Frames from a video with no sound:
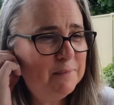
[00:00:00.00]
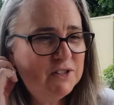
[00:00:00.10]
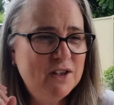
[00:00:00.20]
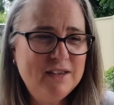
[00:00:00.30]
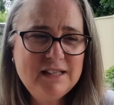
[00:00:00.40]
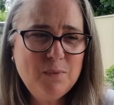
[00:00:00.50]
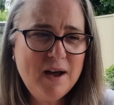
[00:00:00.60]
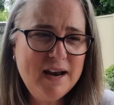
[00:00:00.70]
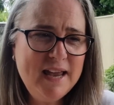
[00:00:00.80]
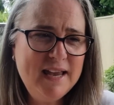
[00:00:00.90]
So this
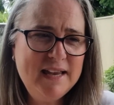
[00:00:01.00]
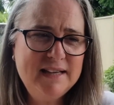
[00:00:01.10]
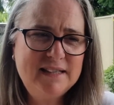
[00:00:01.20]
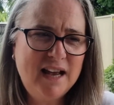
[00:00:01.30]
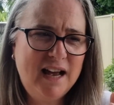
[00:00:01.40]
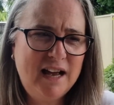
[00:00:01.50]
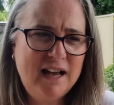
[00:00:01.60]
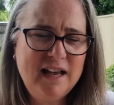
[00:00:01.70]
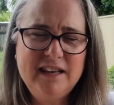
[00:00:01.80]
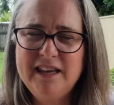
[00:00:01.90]
one is
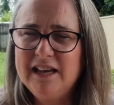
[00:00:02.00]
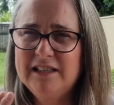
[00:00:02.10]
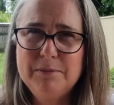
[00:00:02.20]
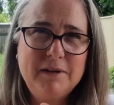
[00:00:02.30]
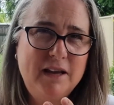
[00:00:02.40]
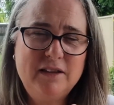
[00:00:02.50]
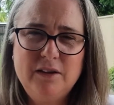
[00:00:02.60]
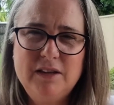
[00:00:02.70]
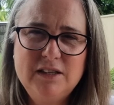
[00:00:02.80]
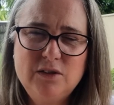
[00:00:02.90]

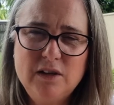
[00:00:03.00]
this